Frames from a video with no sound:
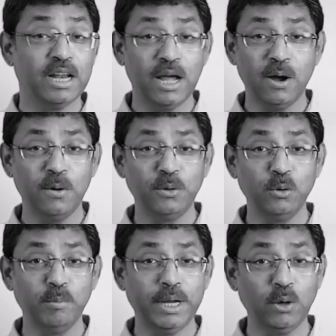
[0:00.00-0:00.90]
Now,
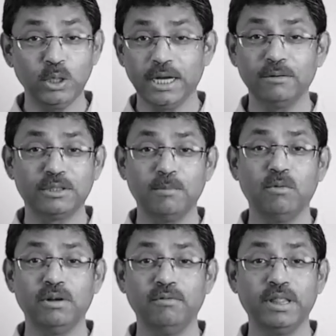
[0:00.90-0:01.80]
you may not have
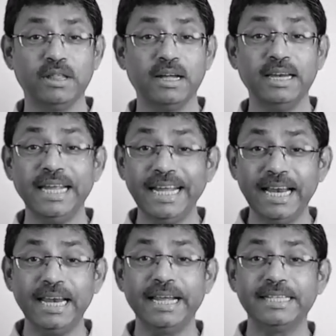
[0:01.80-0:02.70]
someone with a
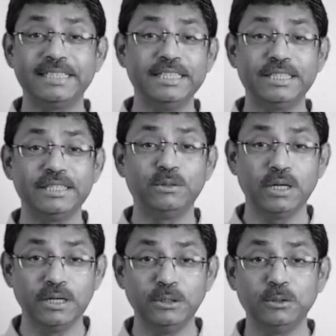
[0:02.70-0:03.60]
legal legacy to
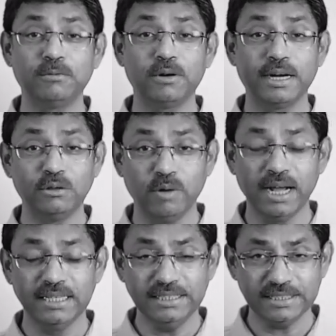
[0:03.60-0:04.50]
turn to for
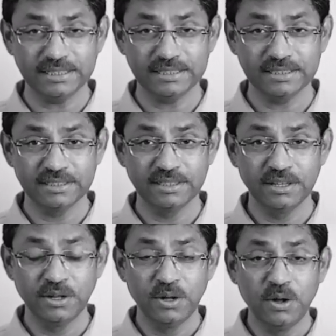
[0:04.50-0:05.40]
advice
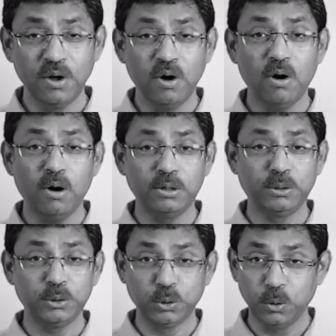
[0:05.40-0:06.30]
or
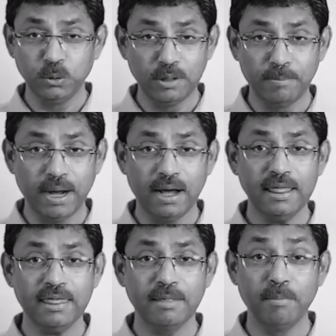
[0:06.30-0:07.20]
to show you the
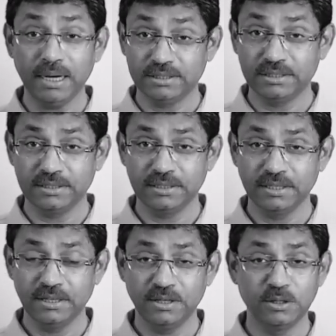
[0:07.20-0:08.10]
path, but
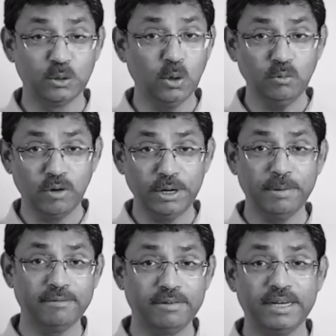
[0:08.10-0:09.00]
don't worry,
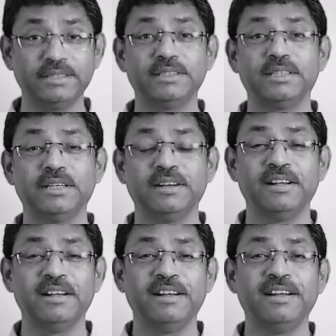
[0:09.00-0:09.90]
my friend.
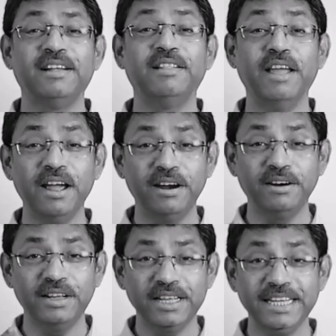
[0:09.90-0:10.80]

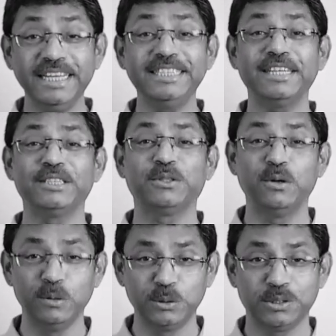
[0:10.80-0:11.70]
There is a
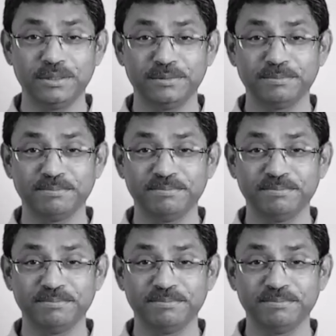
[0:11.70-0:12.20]
solution.